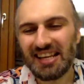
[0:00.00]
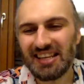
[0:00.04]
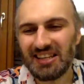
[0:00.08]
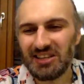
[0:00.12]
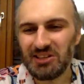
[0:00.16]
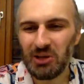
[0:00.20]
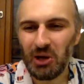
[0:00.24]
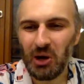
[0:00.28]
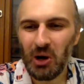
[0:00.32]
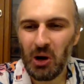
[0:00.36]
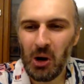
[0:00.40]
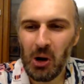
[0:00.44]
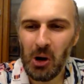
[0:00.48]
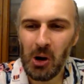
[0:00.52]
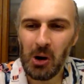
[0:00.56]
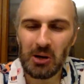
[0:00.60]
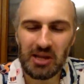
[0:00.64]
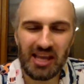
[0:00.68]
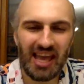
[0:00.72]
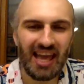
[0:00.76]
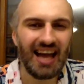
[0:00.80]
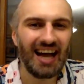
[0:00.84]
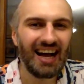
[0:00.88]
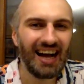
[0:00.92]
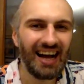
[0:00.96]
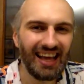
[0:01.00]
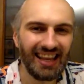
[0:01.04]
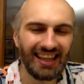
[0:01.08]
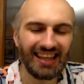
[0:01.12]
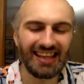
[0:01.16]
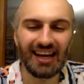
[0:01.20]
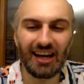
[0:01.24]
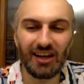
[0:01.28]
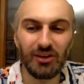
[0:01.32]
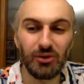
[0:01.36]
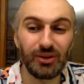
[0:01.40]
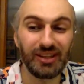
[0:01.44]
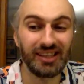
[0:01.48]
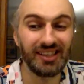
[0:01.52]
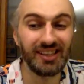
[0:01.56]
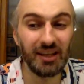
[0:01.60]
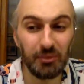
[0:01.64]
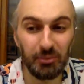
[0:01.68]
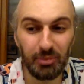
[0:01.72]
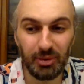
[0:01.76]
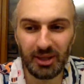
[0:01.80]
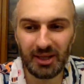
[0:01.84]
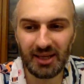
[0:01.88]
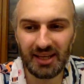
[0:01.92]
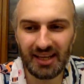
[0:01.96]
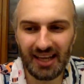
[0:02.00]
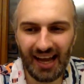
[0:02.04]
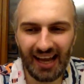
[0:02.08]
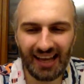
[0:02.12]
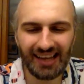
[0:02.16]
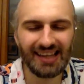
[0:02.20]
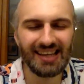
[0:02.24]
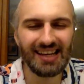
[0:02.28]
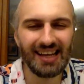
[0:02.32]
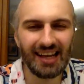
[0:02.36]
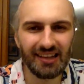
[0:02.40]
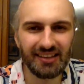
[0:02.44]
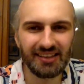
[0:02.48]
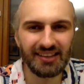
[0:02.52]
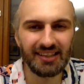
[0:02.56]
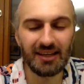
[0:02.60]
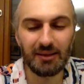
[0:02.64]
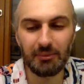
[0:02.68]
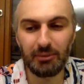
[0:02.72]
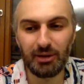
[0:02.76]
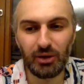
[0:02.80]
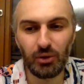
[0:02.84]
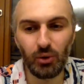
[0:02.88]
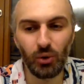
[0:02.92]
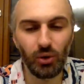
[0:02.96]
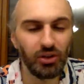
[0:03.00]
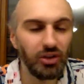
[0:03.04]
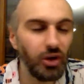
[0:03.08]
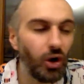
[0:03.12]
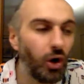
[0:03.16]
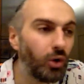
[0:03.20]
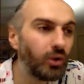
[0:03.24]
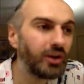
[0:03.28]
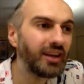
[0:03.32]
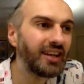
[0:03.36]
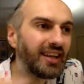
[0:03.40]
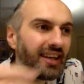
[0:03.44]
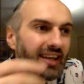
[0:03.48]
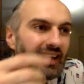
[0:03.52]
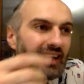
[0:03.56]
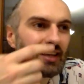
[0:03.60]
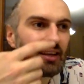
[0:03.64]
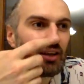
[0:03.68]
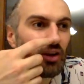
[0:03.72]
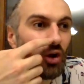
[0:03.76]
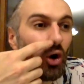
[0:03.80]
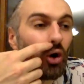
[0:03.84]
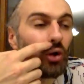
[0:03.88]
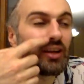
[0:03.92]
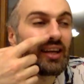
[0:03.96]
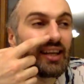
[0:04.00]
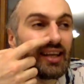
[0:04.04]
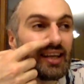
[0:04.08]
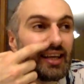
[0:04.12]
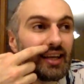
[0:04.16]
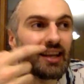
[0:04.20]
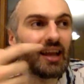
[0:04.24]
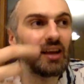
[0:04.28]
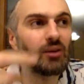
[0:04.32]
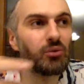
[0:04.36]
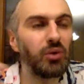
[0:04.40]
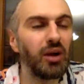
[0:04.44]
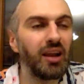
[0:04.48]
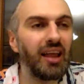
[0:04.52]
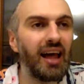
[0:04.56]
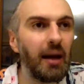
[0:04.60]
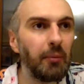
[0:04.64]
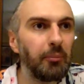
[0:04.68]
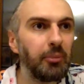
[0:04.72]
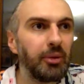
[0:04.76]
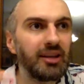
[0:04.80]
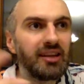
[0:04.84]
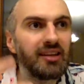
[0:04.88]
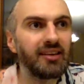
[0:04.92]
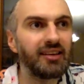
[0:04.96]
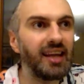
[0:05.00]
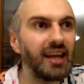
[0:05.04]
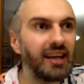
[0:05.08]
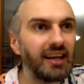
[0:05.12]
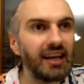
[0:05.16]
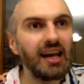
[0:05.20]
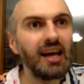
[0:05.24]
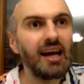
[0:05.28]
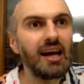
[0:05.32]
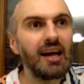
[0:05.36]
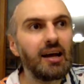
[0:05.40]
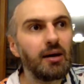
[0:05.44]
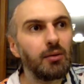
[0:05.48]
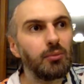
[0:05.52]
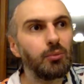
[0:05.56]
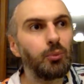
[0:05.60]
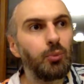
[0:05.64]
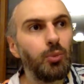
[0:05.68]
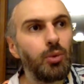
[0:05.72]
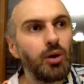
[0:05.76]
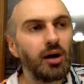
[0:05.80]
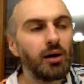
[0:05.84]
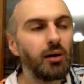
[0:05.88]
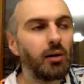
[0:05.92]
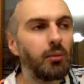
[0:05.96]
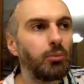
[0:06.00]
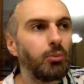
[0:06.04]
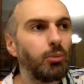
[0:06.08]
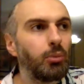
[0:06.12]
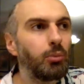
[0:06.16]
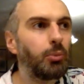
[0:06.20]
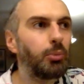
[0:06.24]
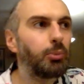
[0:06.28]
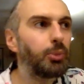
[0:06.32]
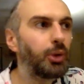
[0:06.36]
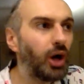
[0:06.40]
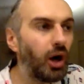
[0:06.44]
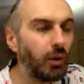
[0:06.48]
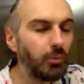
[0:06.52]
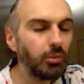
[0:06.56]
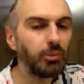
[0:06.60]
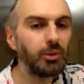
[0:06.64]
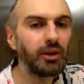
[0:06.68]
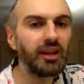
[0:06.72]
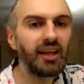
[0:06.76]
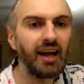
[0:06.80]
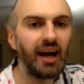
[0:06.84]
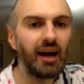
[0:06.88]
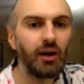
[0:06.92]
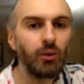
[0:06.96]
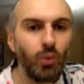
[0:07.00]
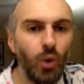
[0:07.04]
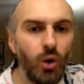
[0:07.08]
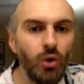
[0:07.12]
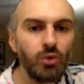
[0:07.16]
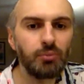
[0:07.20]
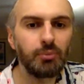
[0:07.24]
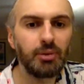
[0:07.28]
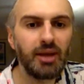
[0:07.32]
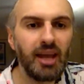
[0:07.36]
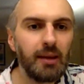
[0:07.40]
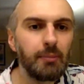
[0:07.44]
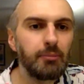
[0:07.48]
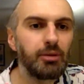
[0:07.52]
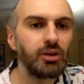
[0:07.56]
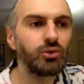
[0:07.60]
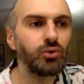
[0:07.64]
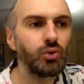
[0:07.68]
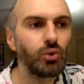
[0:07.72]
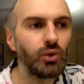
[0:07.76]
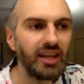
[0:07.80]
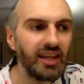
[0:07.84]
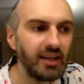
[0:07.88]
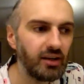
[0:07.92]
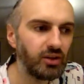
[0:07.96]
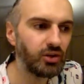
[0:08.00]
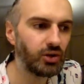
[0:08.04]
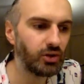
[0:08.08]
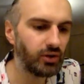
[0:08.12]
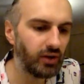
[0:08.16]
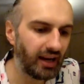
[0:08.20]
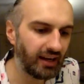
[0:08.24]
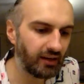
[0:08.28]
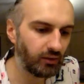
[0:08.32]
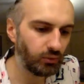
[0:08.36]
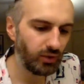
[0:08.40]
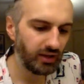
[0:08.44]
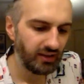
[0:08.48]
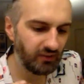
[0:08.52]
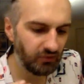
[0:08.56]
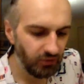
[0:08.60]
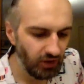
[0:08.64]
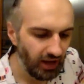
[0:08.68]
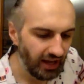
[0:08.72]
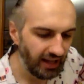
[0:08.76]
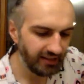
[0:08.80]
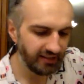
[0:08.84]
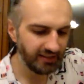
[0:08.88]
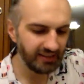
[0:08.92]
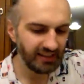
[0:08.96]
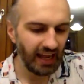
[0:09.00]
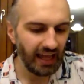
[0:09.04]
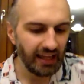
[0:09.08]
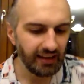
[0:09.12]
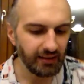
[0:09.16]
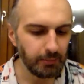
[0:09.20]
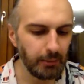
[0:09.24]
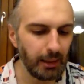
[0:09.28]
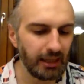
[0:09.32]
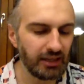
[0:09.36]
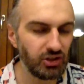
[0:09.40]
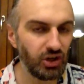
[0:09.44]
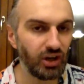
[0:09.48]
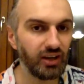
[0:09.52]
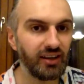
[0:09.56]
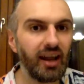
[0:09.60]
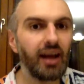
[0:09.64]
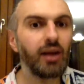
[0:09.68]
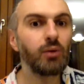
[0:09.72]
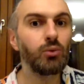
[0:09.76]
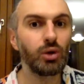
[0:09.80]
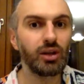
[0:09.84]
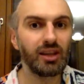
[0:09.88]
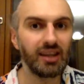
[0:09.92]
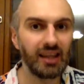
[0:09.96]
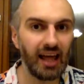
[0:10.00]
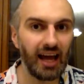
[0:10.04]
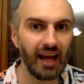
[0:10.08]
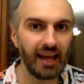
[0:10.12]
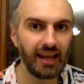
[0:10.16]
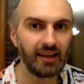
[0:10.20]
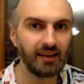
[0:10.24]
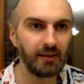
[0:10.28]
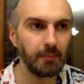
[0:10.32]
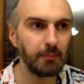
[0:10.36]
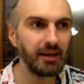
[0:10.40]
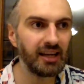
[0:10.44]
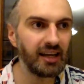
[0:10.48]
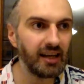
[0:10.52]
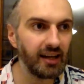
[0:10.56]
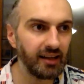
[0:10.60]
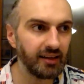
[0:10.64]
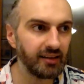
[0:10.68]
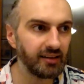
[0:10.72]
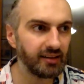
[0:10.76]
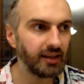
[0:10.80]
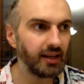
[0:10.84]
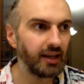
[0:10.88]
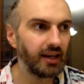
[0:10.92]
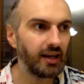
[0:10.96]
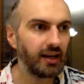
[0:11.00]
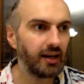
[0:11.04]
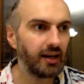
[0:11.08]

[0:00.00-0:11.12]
So yeah, I think I'll still be cool. The only thing that will happen is that probably I won't be able to interact with fans as much as I would like, because